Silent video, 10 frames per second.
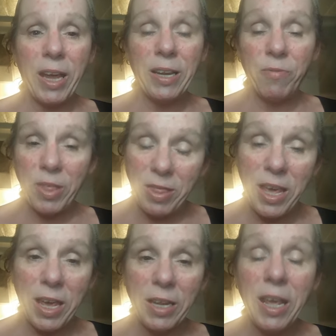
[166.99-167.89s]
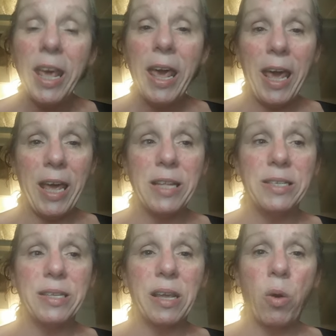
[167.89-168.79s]
And even then,
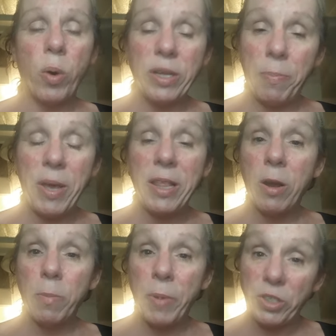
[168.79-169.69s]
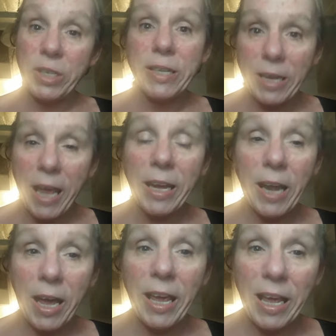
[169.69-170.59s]
it's going to be there, but just a naked
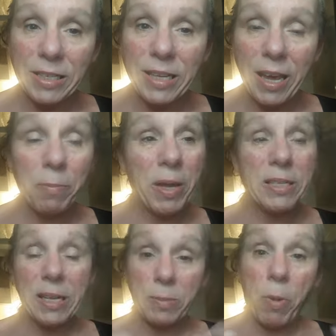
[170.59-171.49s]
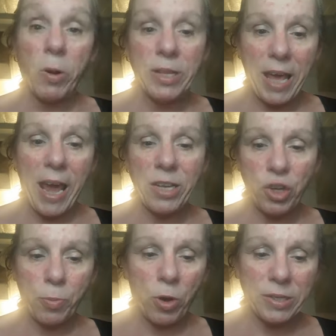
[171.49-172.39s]
eye can't see it because that's part of the
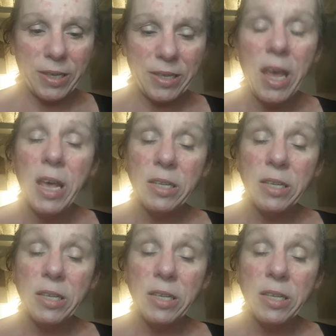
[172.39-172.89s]
aging process.